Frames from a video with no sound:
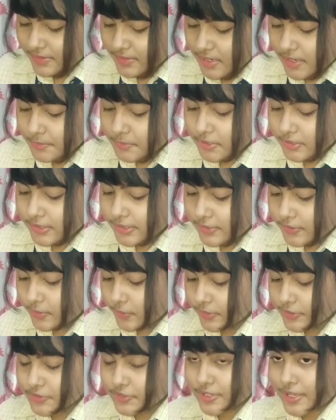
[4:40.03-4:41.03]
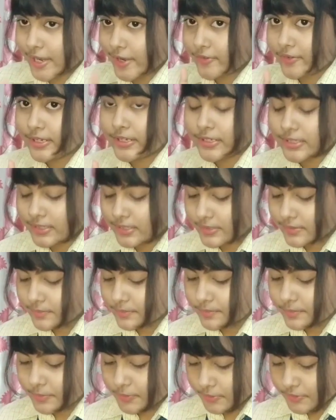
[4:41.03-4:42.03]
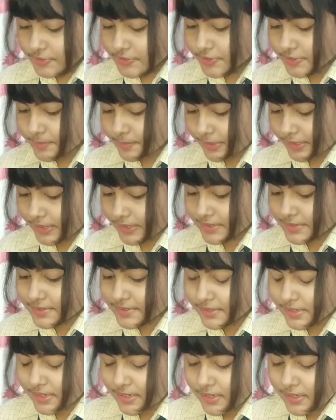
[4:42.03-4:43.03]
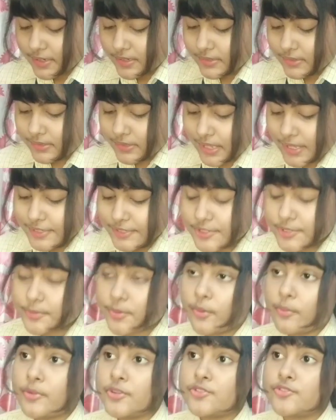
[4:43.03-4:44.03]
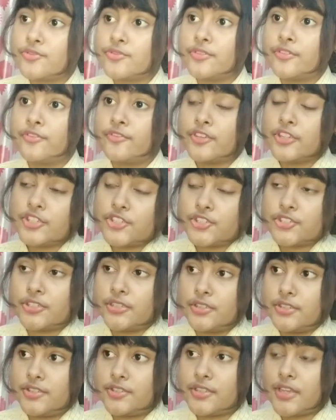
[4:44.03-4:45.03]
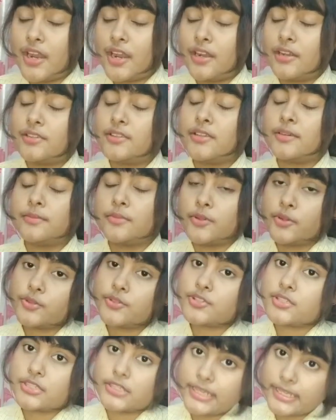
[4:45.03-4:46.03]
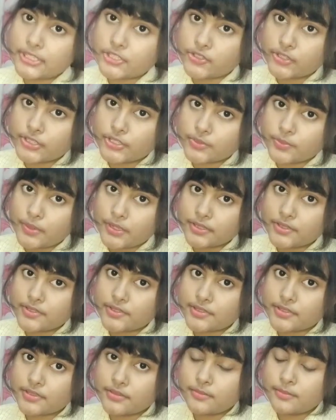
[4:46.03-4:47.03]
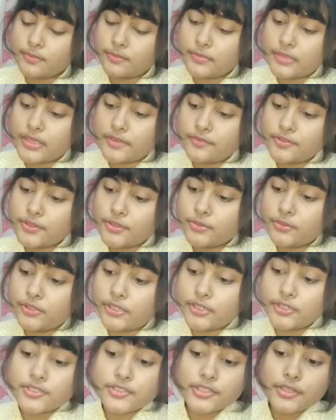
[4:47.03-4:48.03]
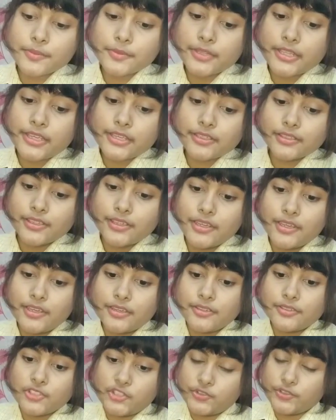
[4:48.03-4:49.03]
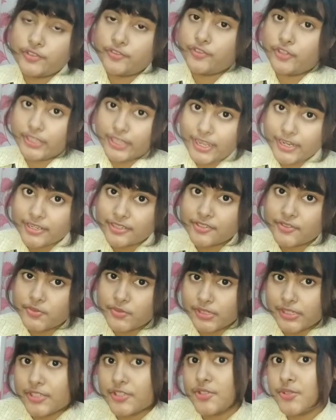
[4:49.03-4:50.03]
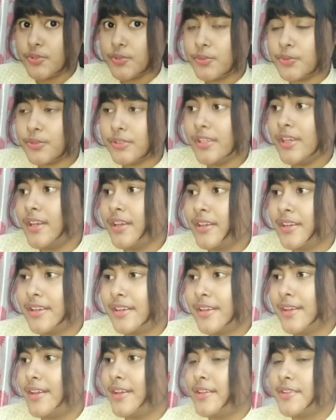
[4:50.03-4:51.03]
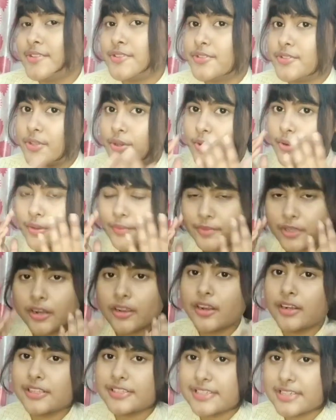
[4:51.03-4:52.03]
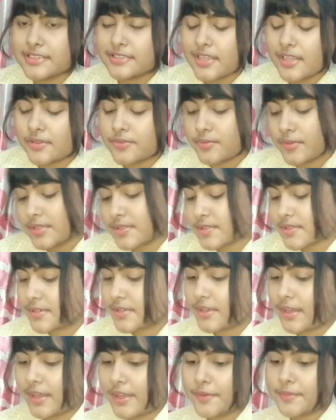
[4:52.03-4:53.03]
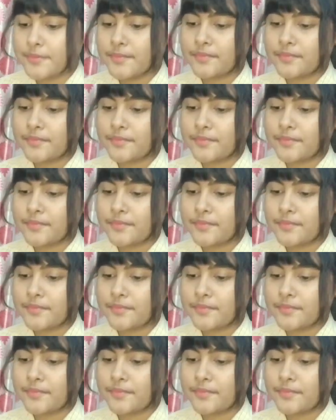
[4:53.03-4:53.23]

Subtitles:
I'm not going to carry any books because last moment revisions are the most dangerous ones. If you learn something, you'll forget it really soon. So I'm not gonna take that risk, okay?